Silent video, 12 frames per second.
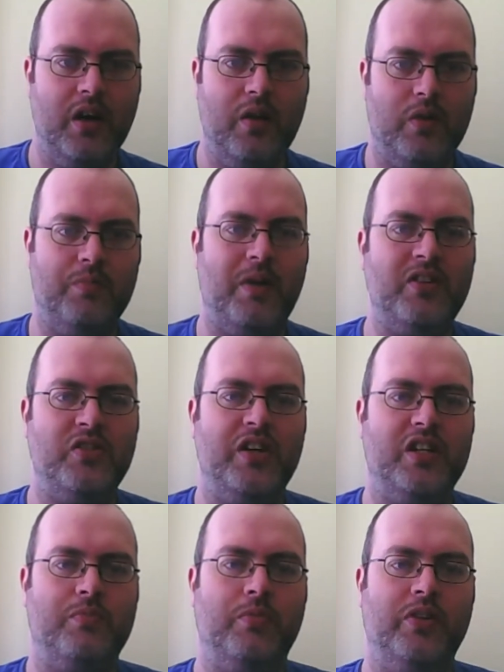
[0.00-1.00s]
When the battery
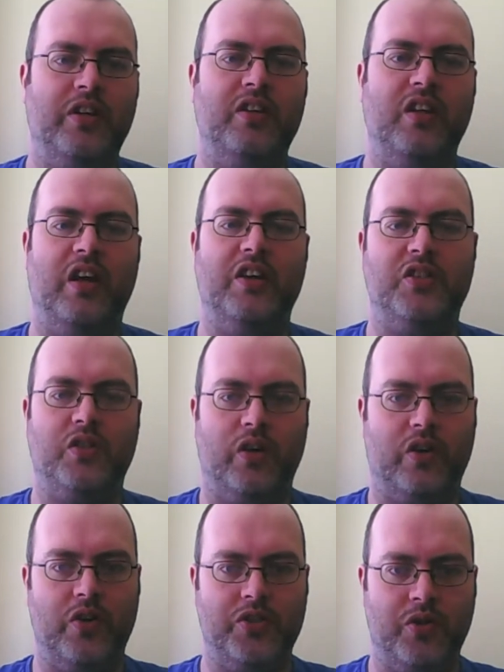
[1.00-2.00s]
exploded, it shot
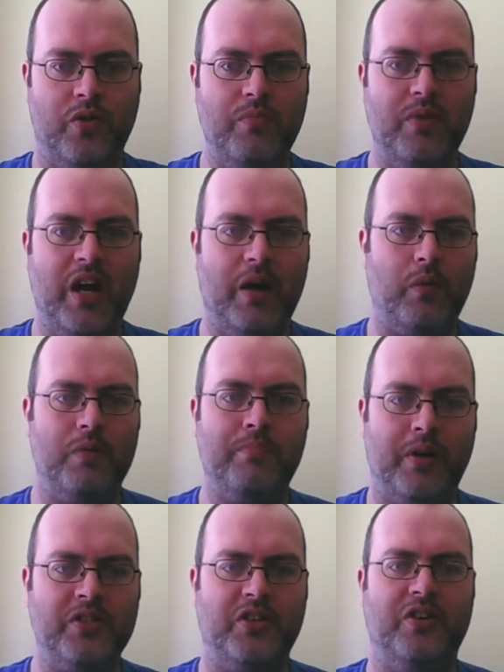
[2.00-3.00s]
across the room and hit one
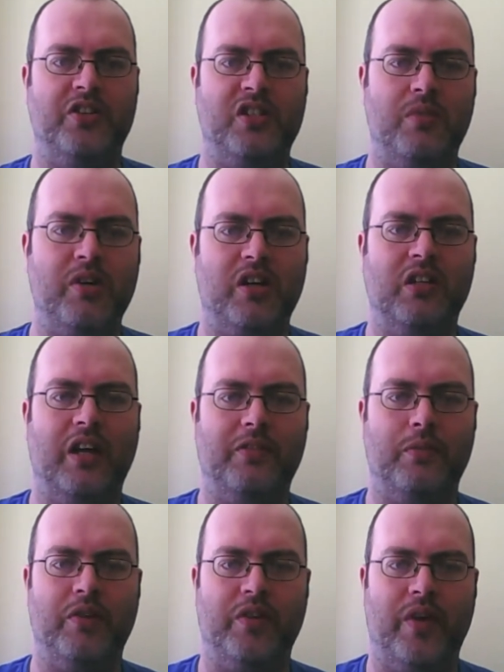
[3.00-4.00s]
punter in the stomach and
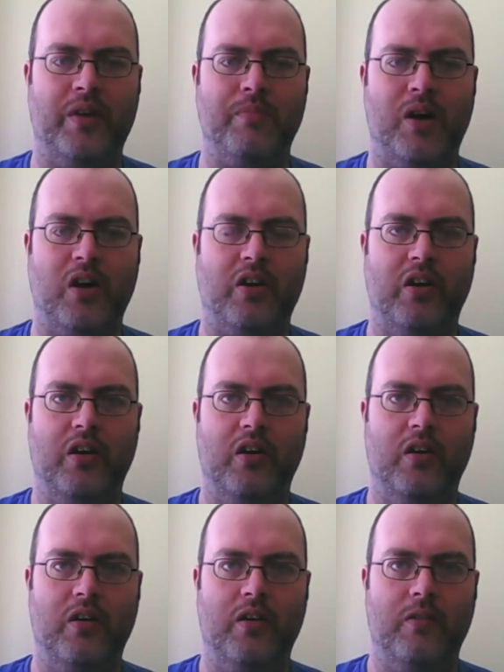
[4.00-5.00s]
left him with a red mark.
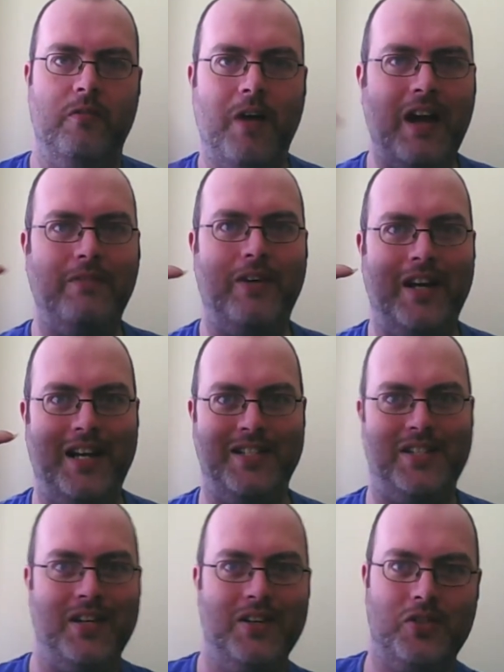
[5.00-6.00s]
5
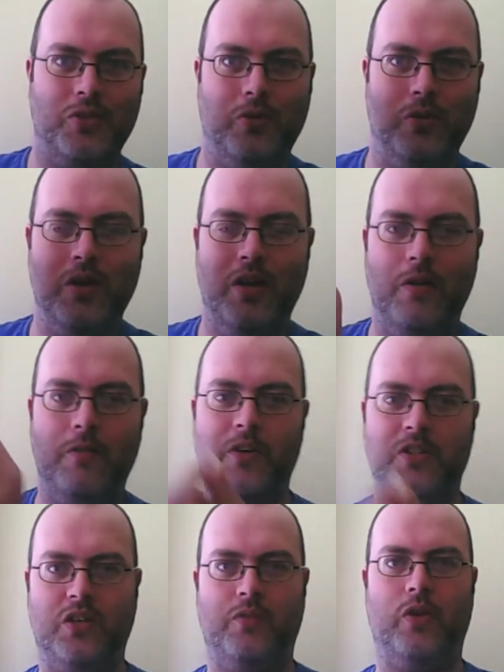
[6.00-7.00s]
ways! So,
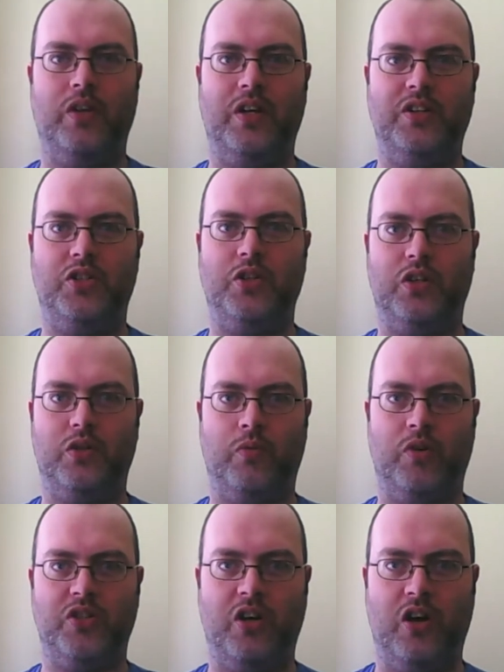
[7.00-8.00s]
first of all, it shot
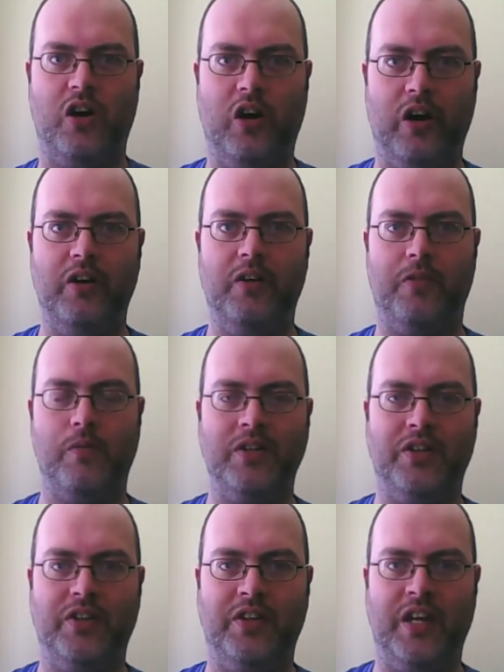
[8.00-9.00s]
towards her from
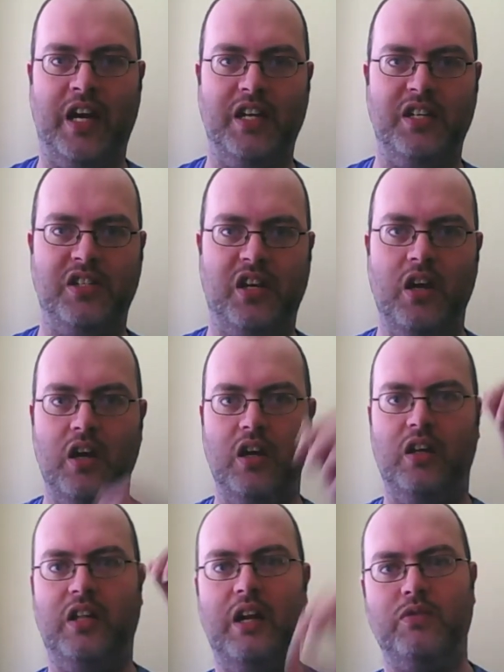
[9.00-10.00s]
under the desk,
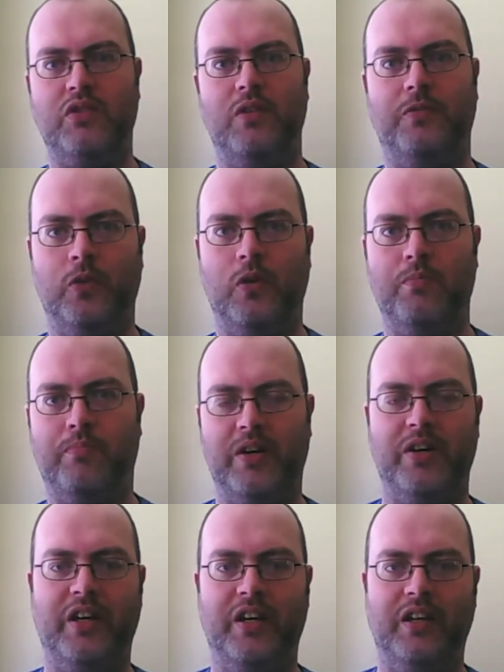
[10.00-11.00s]
then it was on the floor
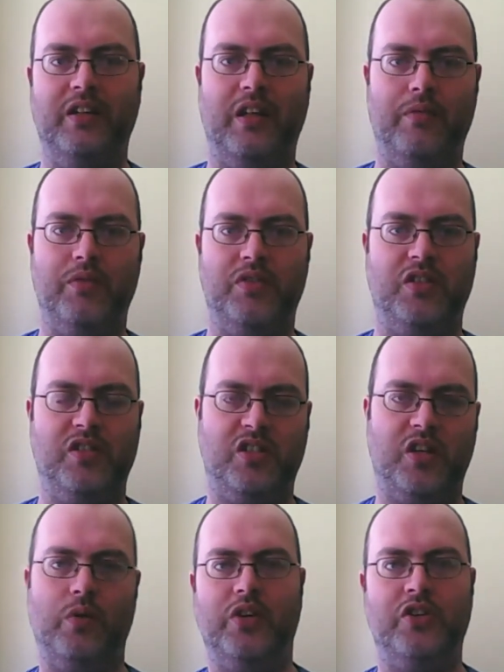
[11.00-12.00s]
burning, then it was
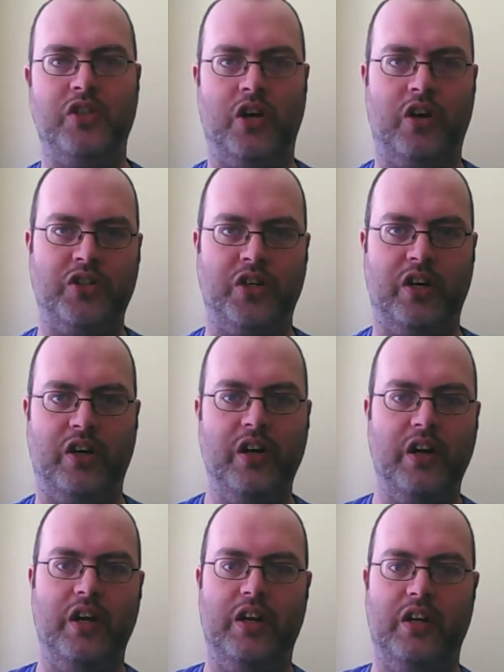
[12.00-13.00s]
still in the charger,
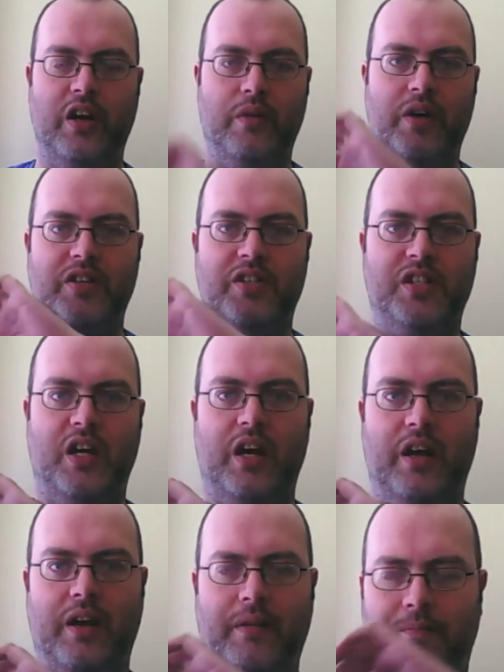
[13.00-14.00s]
and now it's,
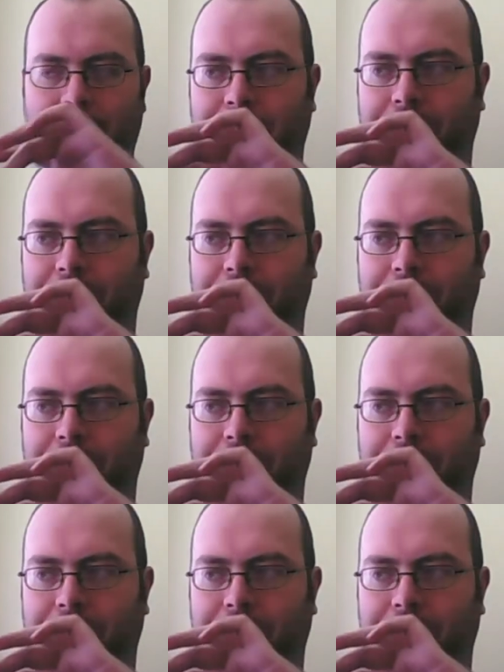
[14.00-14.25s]
where